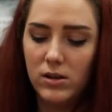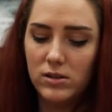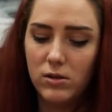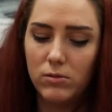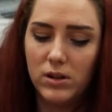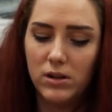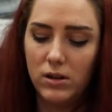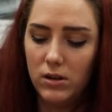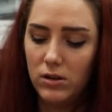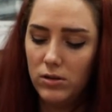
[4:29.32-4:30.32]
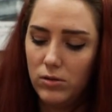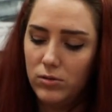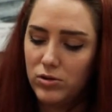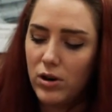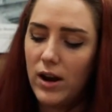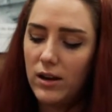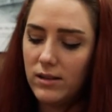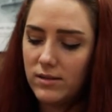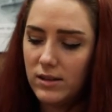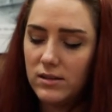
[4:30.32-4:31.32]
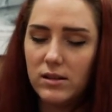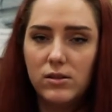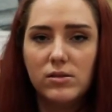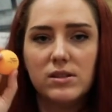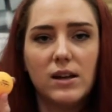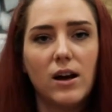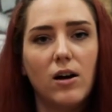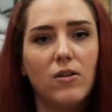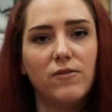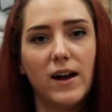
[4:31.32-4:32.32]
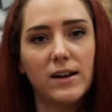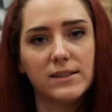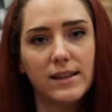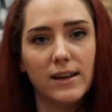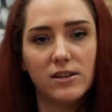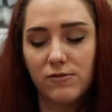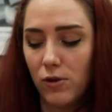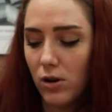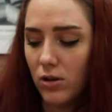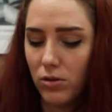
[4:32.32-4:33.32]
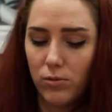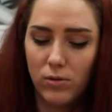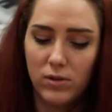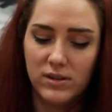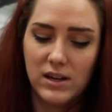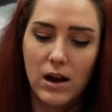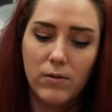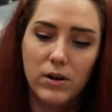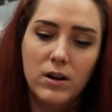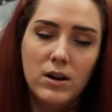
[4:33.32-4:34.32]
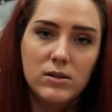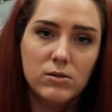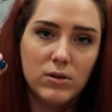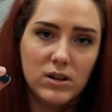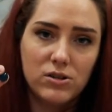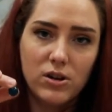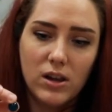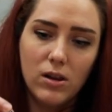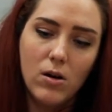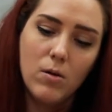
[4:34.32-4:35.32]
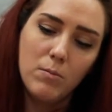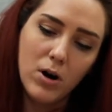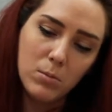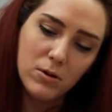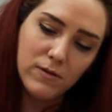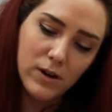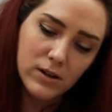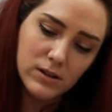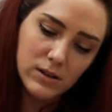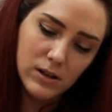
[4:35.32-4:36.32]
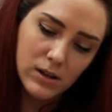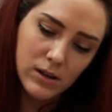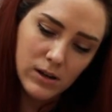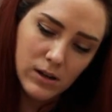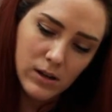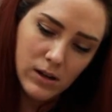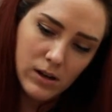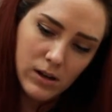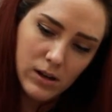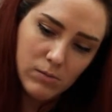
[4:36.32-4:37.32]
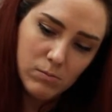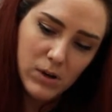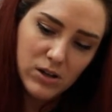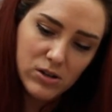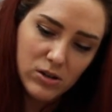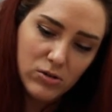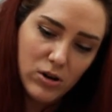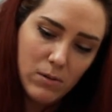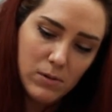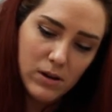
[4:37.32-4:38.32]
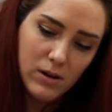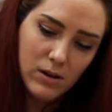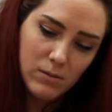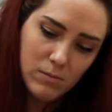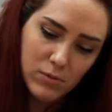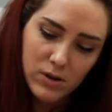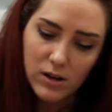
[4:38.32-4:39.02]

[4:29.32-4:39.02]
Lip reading: So when you try its density, you see how fast things fall through the tower. So we're going to try the marble first, and make sure you drop it pretty